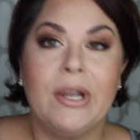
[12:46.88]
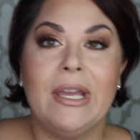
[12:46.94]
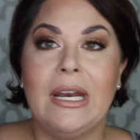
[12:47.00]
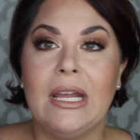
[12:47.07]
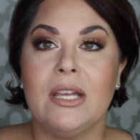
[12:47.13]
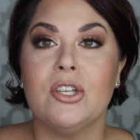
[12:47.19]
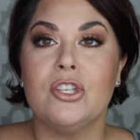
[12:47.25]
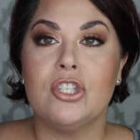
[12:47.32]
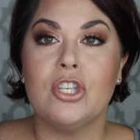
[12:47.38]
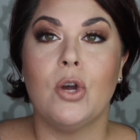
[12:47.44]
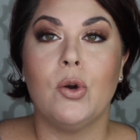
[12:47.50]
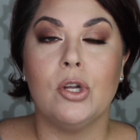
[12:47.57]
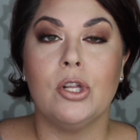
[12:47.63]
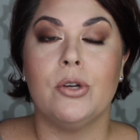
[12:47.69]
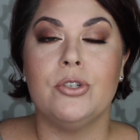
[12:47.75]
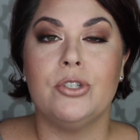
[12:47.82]
getting so
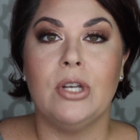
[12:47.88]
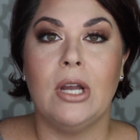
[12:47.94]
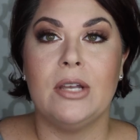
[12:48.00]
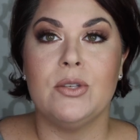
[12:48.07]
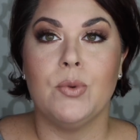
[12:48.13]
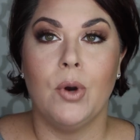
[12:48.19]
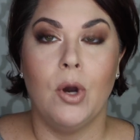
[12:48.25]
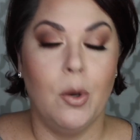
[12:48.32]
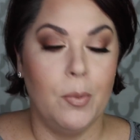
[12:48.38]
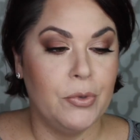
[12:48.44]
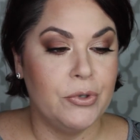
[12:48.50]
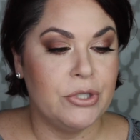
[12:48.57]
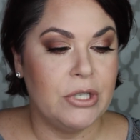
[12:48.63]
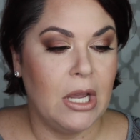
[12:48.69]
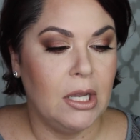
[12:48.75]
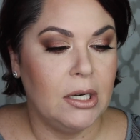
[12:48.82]
close, you guys. We're
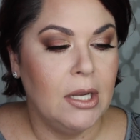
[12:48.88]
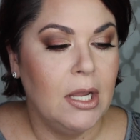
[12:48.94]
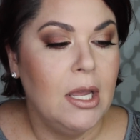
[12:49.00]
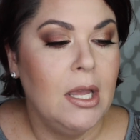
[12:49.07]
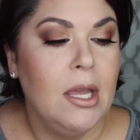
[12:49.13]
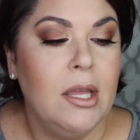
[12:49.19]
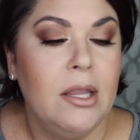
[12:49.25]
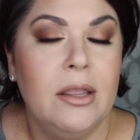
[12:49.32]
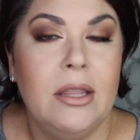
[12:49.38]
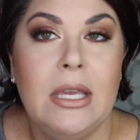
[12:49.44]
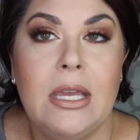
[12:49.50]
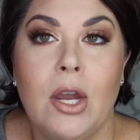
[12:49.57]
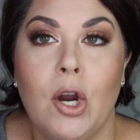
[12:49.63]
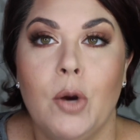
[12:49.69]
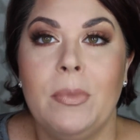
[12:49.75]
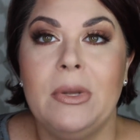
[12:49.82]
almost done.
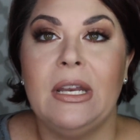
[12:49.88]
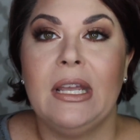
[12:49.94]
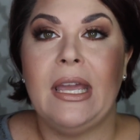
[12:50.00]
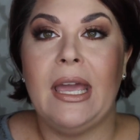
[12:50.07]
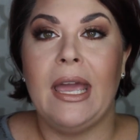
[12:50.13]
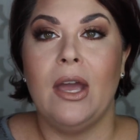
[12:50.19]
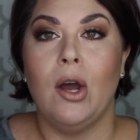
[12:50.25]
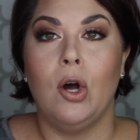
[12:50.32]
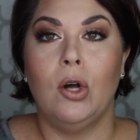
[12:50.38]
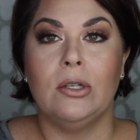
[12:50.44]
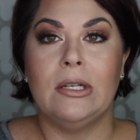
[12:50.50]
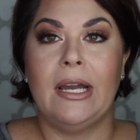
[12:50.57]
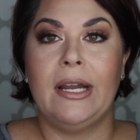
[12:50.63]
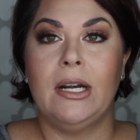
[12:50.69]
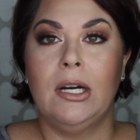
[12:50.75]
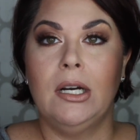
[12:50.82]
The Urban Decay All
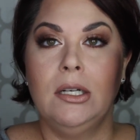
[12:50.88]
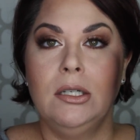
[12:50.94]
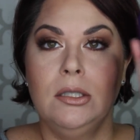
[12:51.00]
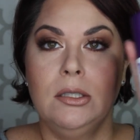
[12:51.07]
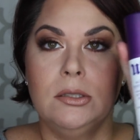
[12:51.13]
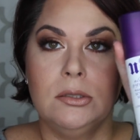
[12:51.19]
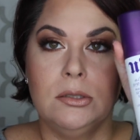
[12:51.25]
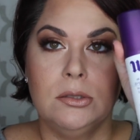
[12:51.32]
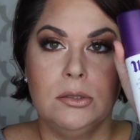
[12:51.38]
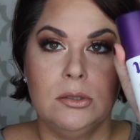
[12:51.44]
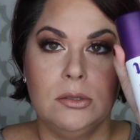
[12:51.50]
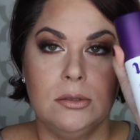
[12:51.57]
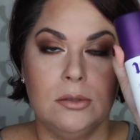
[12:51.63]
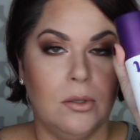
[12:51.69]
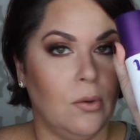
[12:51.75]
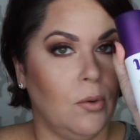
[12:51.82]
Nighter.
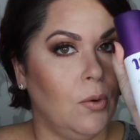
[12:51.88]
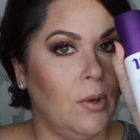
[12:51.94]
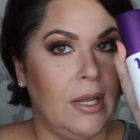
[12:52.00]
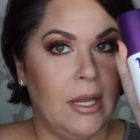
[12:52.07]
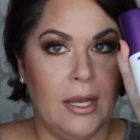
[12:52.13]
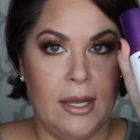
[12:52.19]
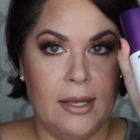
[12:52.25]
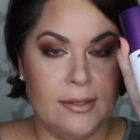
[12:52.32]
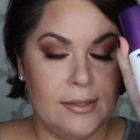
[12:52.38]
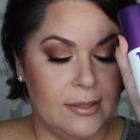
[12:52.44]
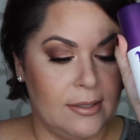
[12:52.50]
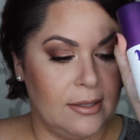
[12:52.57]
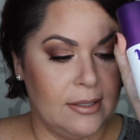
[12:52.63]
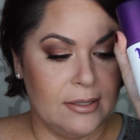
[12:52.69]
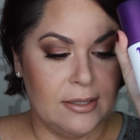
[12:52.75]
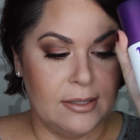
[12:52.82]
Oh yes,
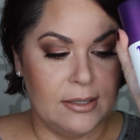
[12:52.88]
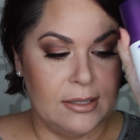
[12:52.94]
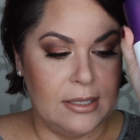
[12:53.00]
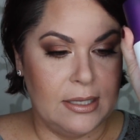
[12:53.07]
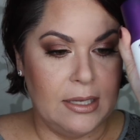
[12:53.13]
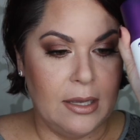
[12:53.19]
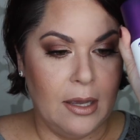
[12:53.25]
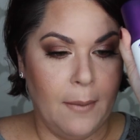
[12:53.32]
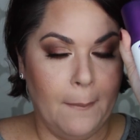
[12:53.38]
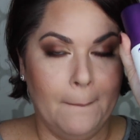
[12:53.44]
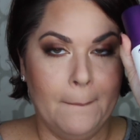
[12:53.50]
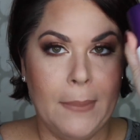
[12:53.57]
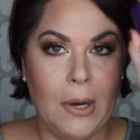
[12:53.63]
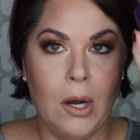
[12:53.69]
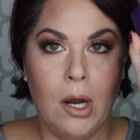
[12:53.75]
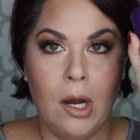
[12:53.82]
this is the
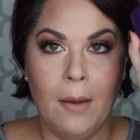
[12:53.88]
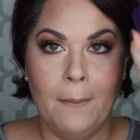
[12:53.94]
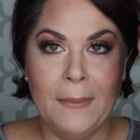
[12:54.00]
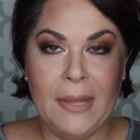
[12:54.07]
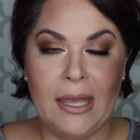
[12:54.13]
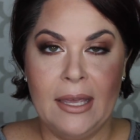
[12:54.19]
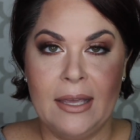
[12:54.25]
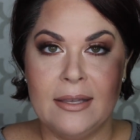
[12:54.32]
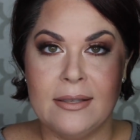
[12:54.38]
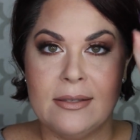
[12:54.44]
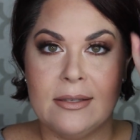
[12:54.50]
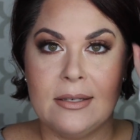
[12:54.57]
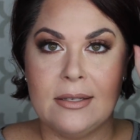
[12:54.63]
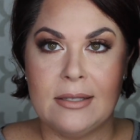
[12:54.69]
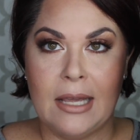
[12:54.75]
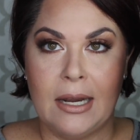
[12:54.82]

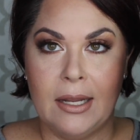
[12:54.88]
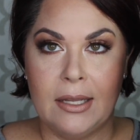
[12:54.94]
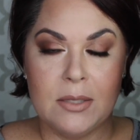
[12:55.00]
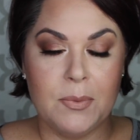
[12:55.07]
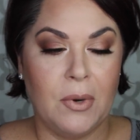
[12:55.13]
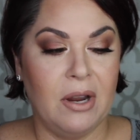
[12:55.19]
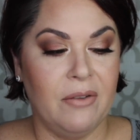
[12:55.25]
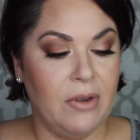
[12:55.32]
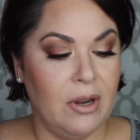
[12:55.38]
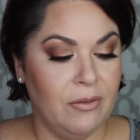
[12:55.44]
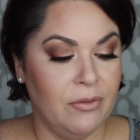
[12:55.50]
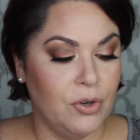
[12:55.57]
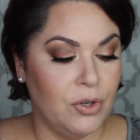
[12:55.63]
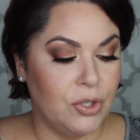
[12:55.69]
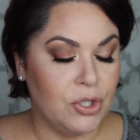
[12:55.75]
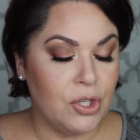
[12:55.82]
bombest setting spray I've
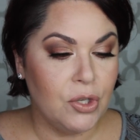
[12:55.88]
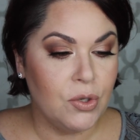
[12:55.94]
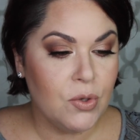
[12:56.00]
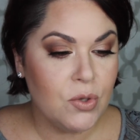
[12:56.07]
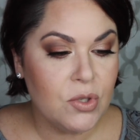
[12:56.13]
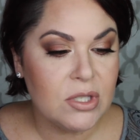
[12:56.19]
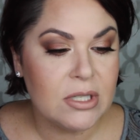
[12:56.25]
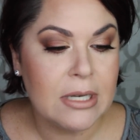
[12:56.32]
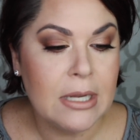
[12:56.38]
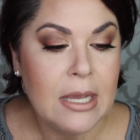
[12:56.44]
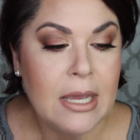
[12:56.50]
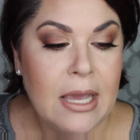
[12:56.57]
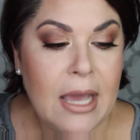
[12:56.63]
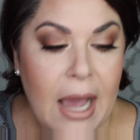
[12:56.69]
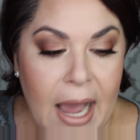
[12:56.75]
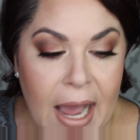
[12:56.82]
ever used.
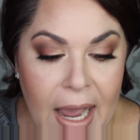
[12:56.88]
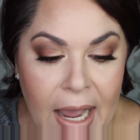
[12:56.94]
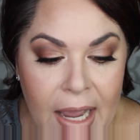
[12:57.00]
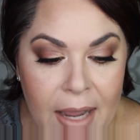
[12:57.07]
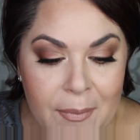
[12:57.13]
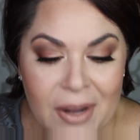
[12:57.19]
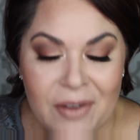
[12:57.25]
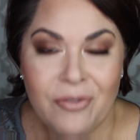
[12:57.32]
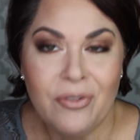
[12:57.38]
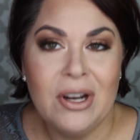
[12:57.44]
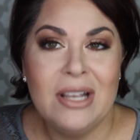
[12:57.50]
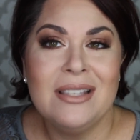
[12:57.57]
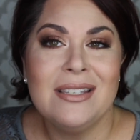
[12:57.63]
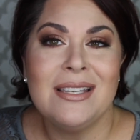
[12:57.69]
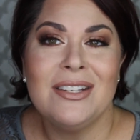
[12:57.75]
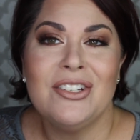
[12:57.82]
My
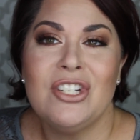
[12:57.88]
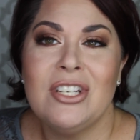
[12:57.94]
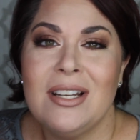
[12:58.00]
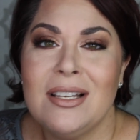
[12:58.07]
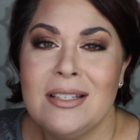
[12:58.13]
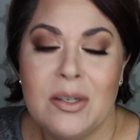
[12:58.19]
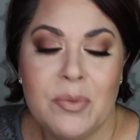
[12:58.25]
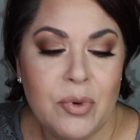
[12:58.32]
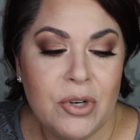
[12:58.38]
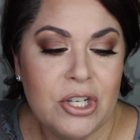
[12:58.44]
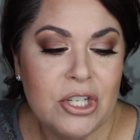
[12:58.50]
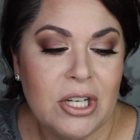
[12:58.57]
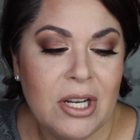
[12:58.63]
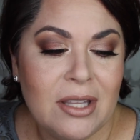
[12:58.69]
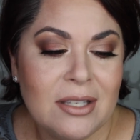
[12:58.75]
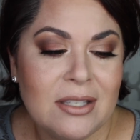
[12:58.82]
friend says she doesn't
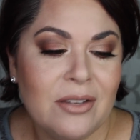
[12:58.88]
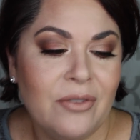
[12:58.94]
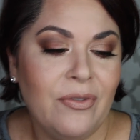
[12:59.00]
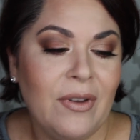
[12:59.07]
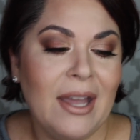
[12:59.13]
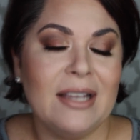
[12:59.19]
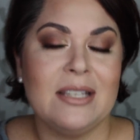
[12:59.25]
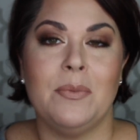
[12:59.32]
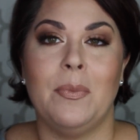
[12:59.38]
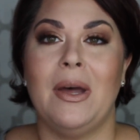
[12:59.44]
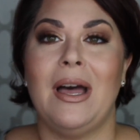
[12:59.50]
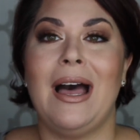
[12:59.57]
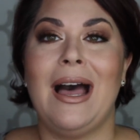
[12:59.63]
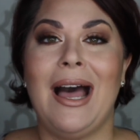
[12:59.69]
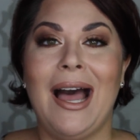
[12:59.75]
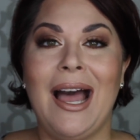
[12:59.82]
appreciate this effect,
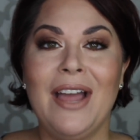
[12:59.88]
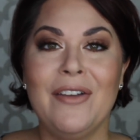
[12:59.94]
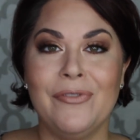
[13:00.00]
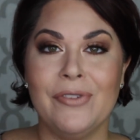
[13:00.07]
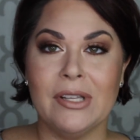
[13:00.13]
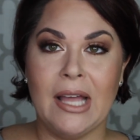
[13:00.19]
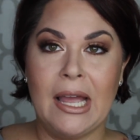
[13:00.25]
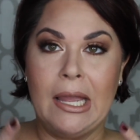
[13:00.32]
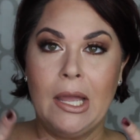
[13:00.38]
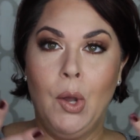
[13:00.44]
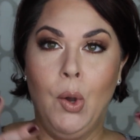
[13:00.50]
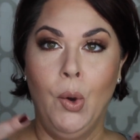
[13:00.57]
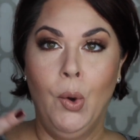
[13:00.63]
but I feel like